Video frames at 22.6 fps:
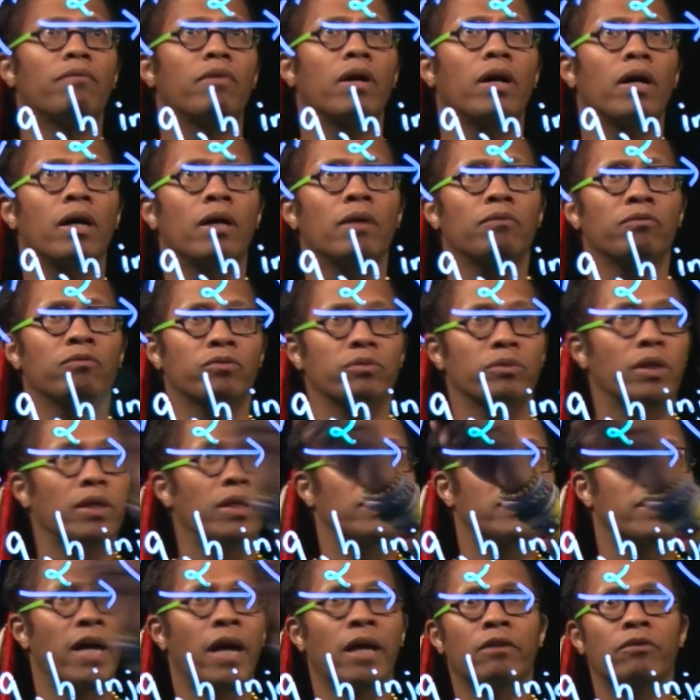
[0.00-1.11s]
uh,
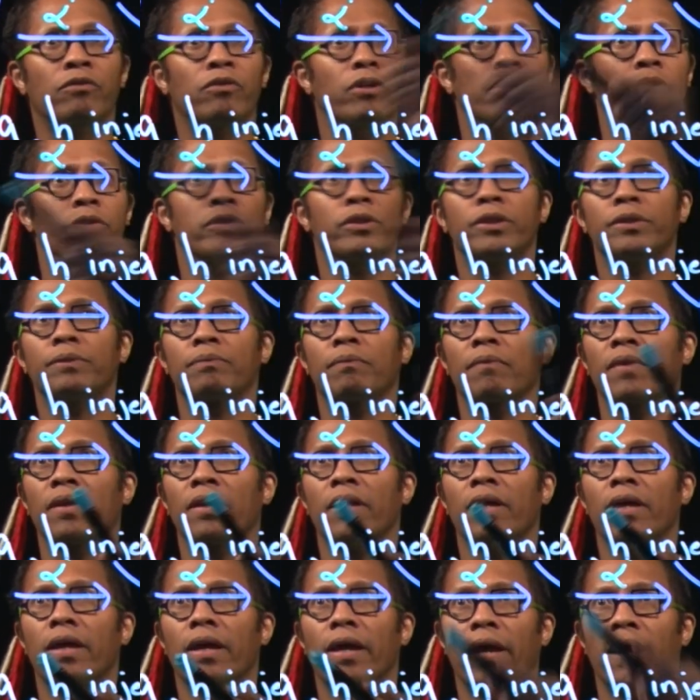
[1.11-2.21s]
exact rows,
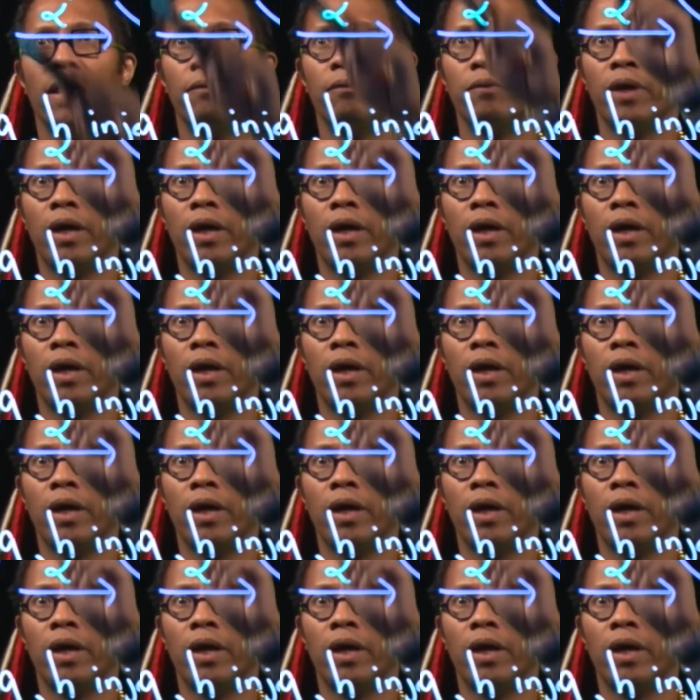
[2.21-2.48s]
and we